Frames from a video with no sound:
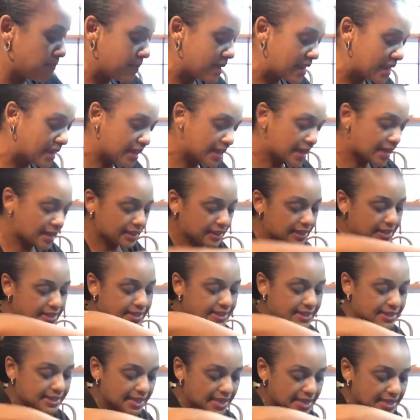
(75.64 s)
immediately
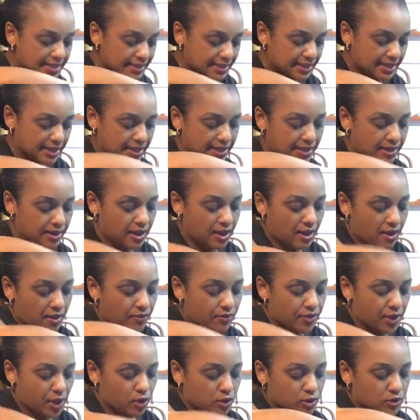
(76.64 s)
season
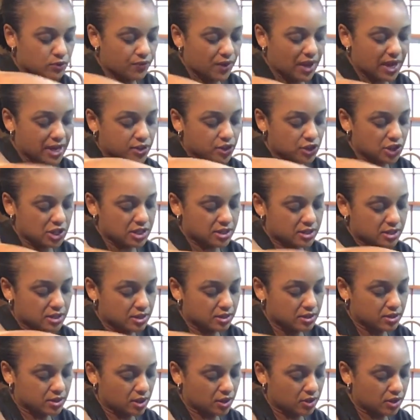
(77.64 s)
those veggies
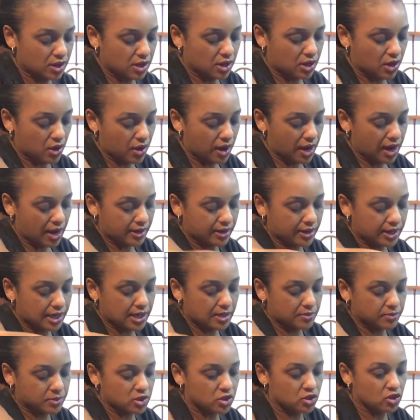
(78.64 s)
so you can go ahead and get
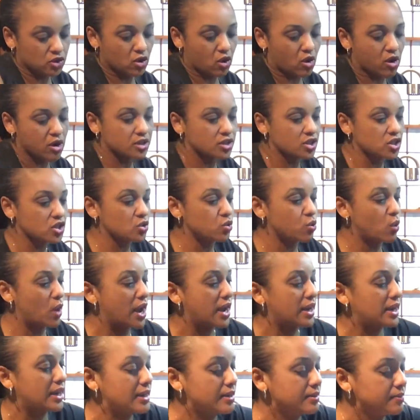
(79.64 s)
them to start
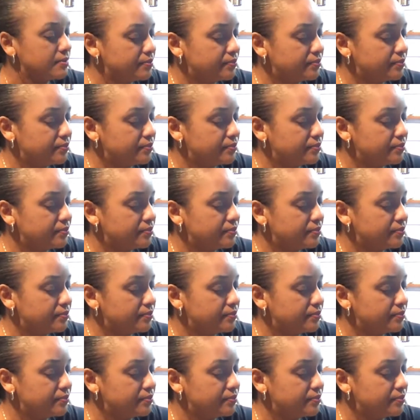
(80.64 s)
sweating.